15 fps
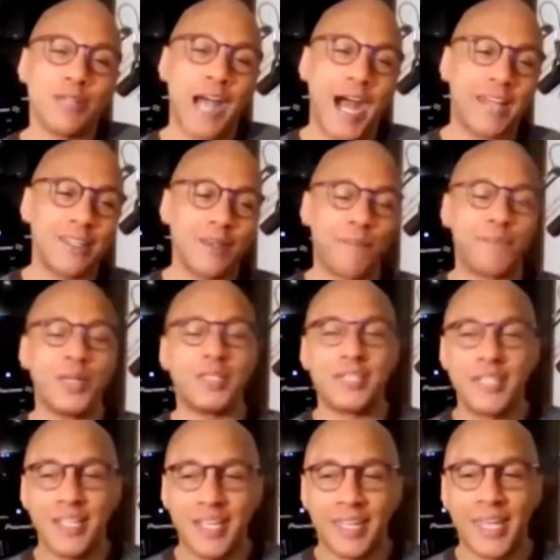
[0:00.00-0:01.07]
got the
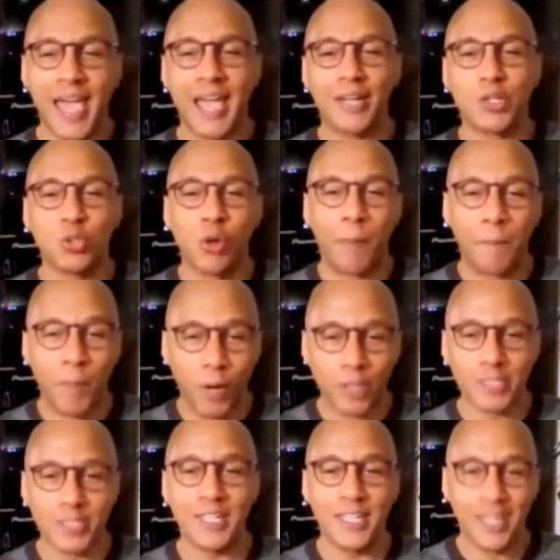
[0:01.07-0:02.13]
ability to cater to a
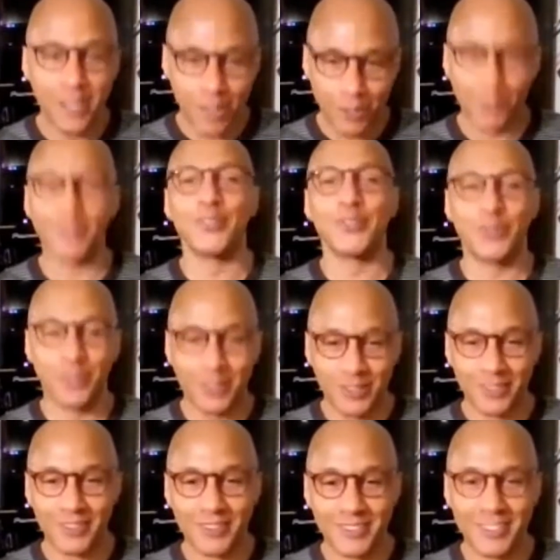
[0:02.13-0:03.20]

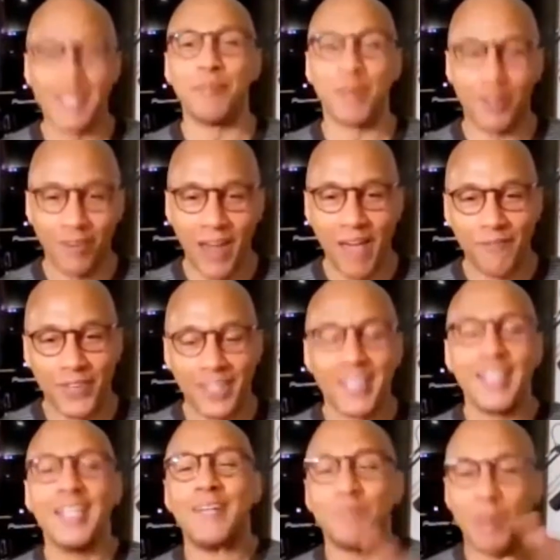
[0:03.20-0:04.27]
multicultural
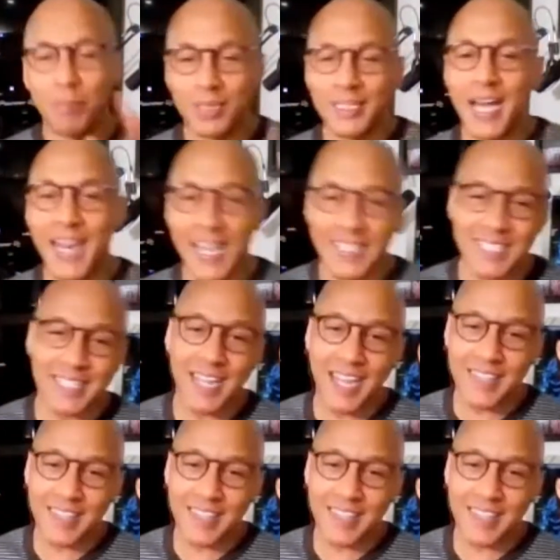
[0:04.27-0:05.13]
demographic. I'm glad I